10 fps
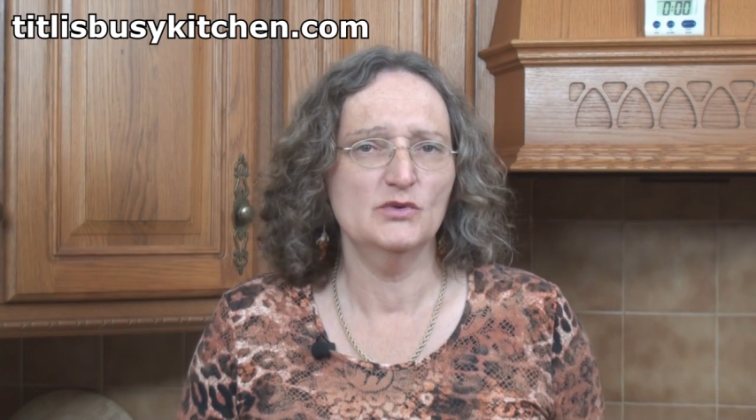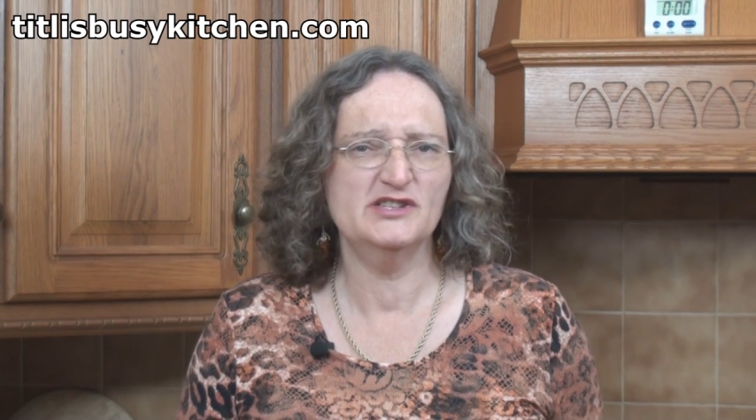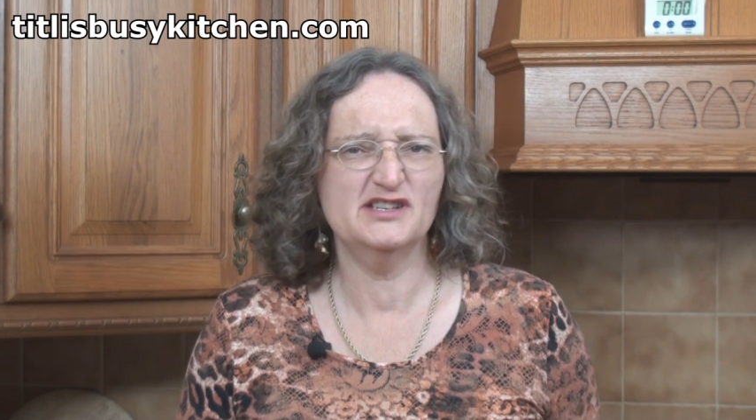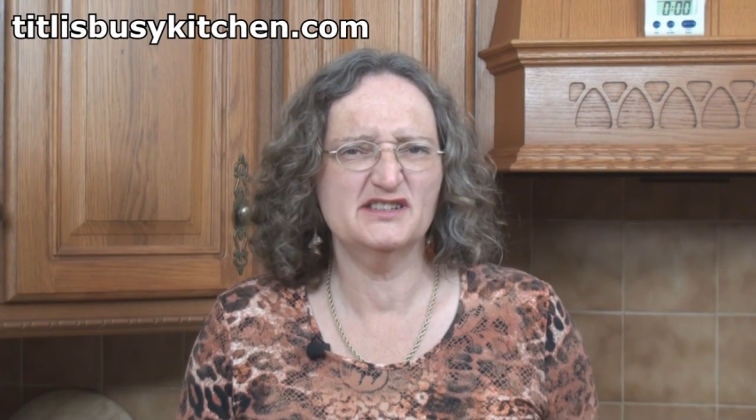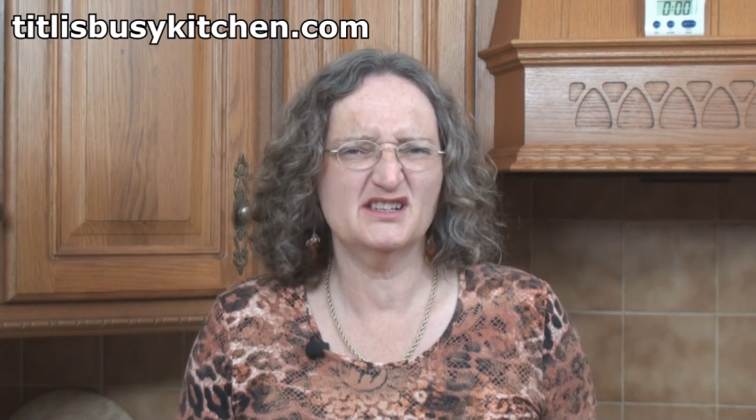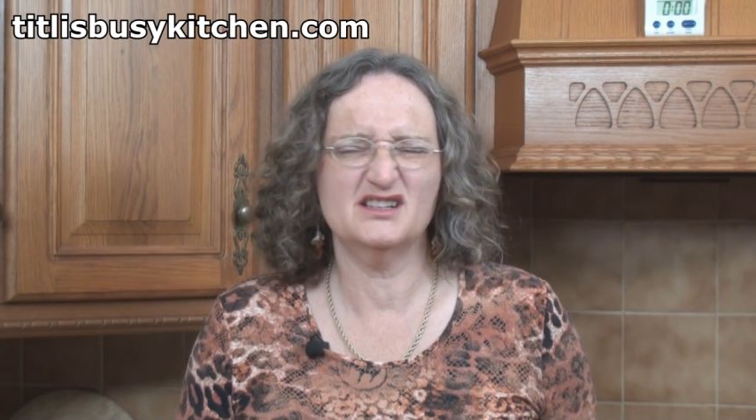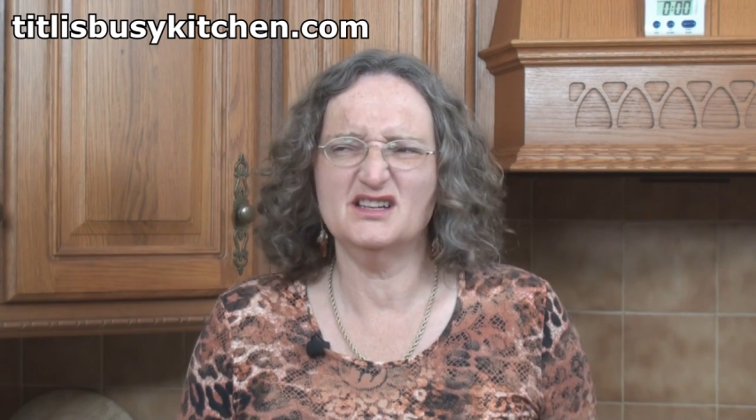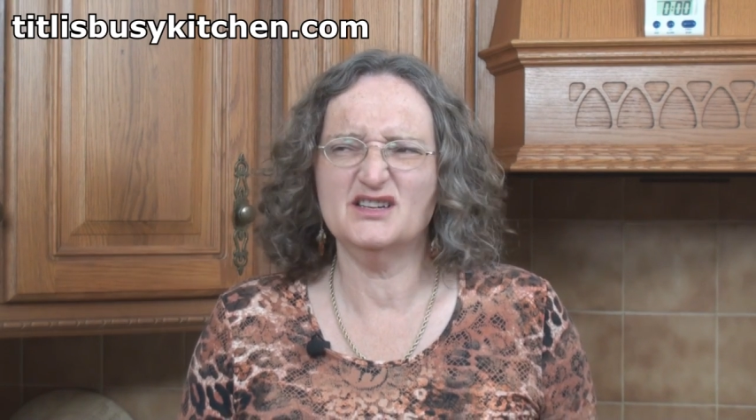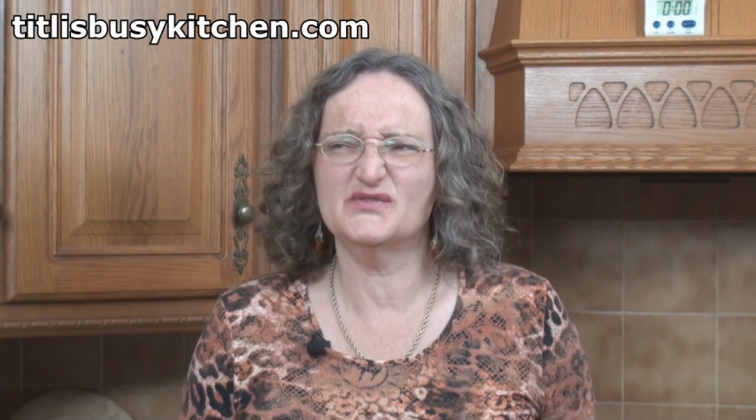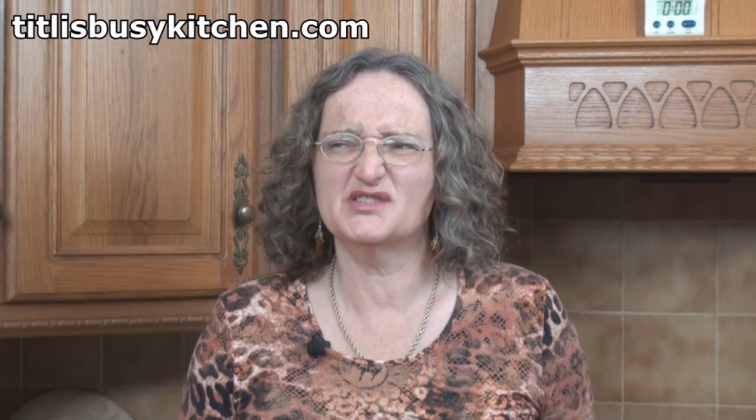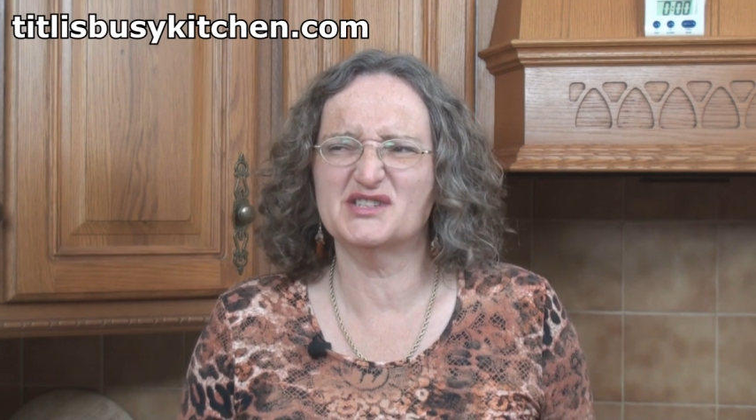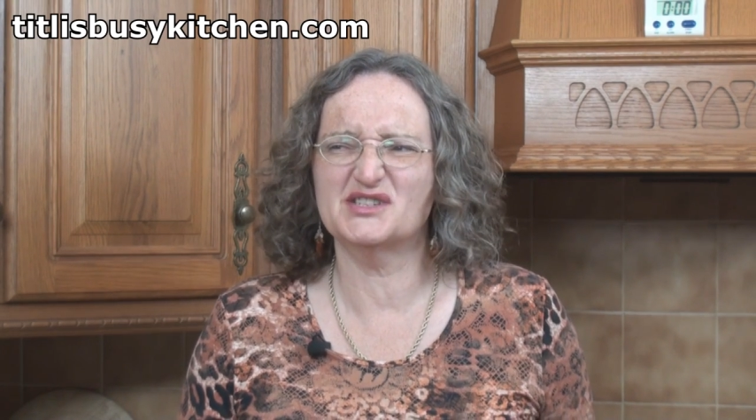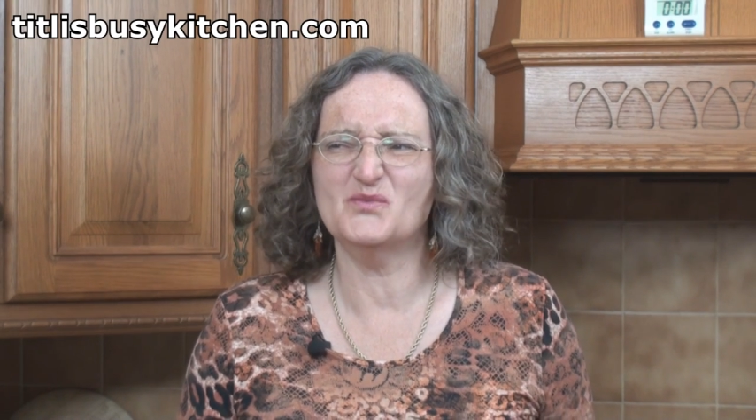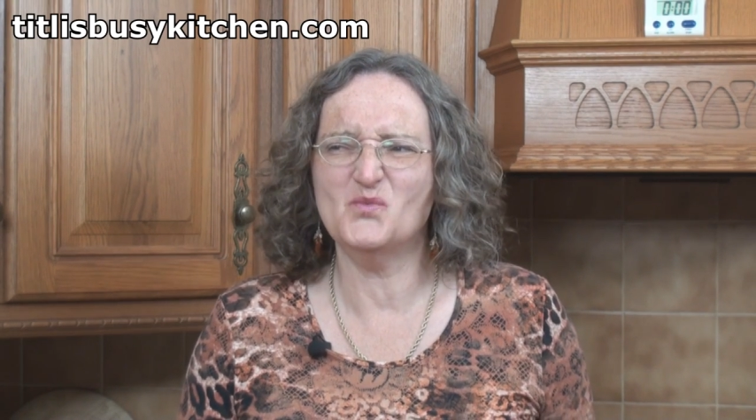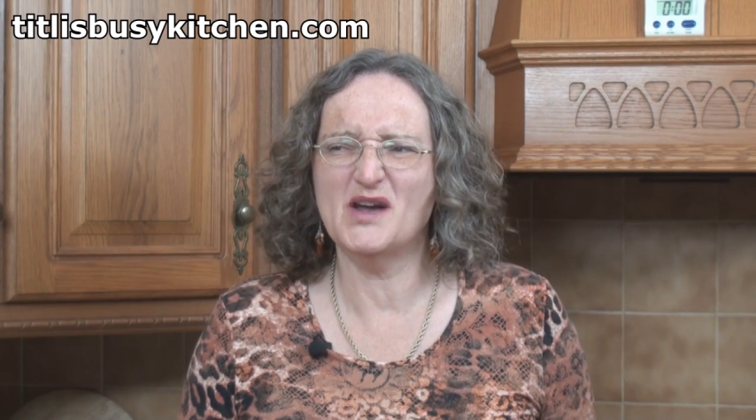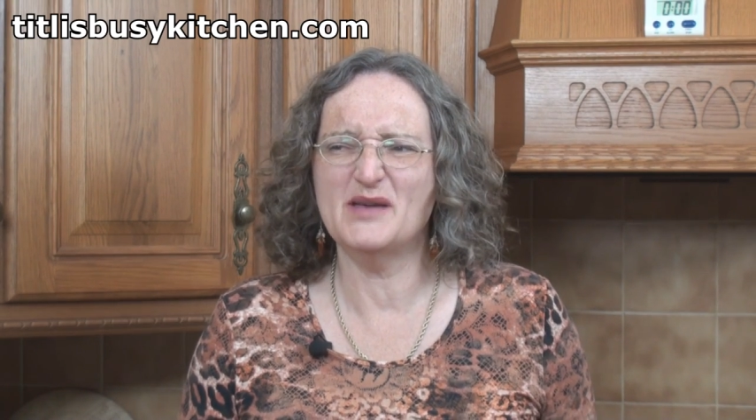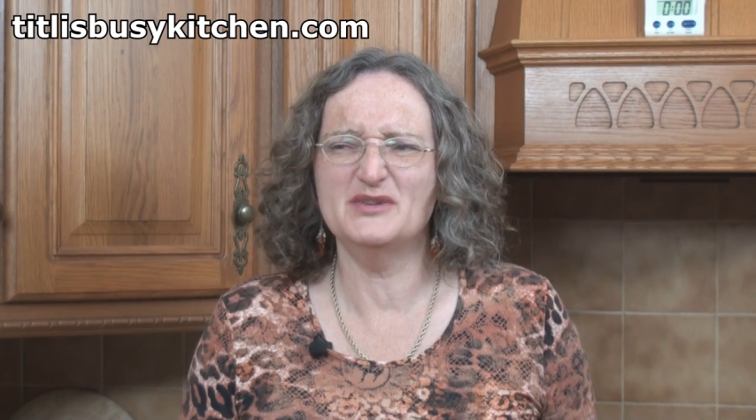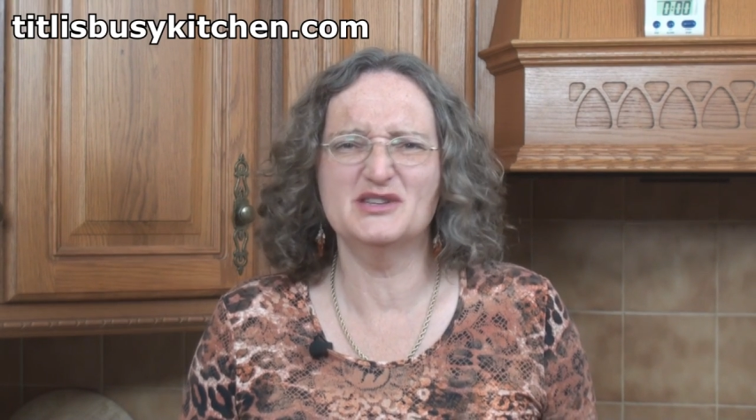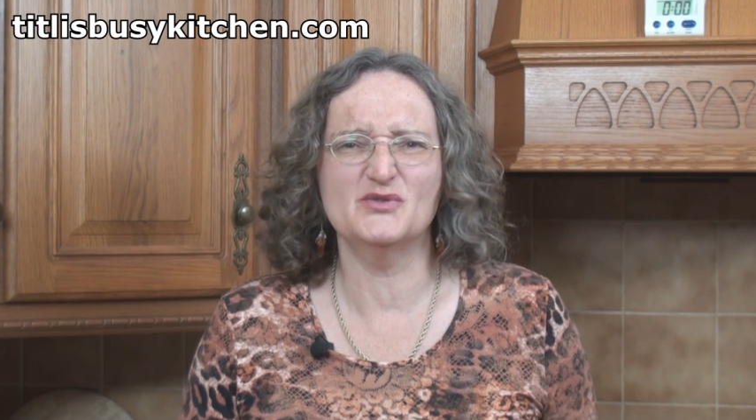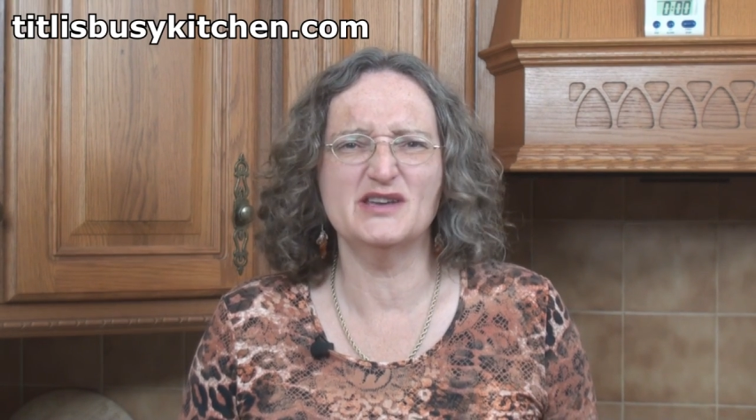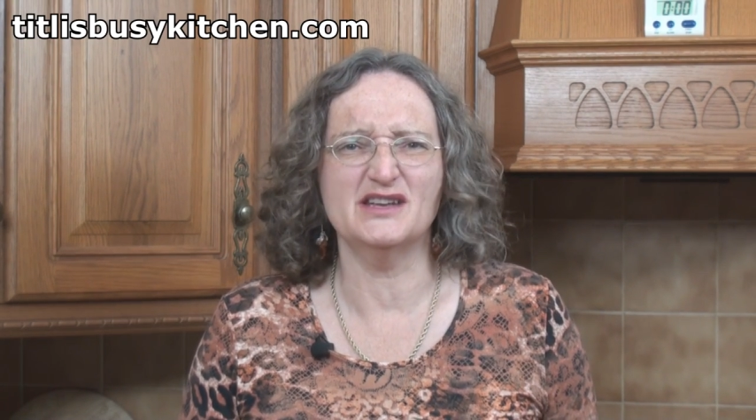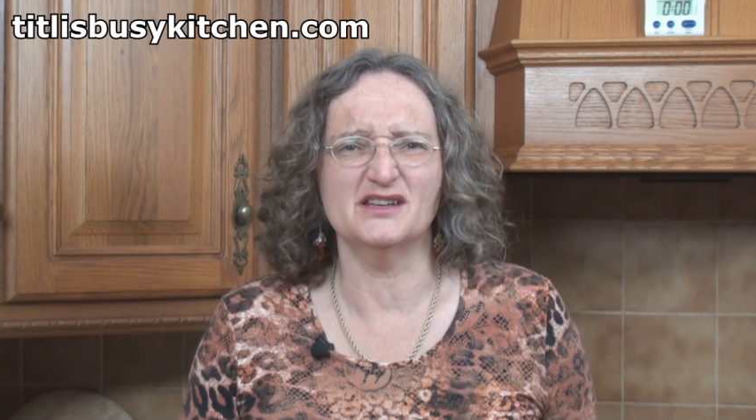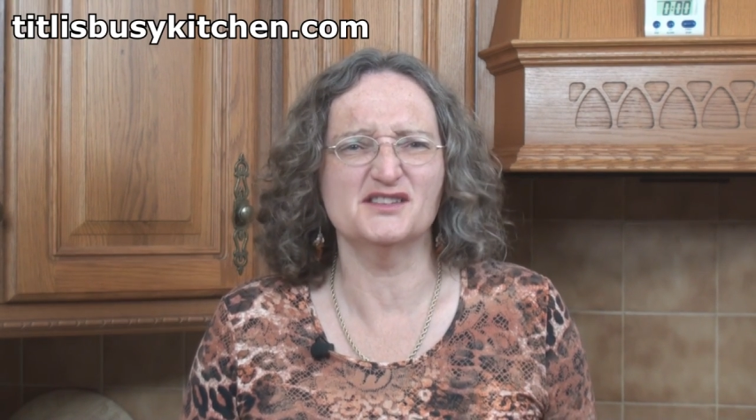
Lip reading: which is kind of somewhere between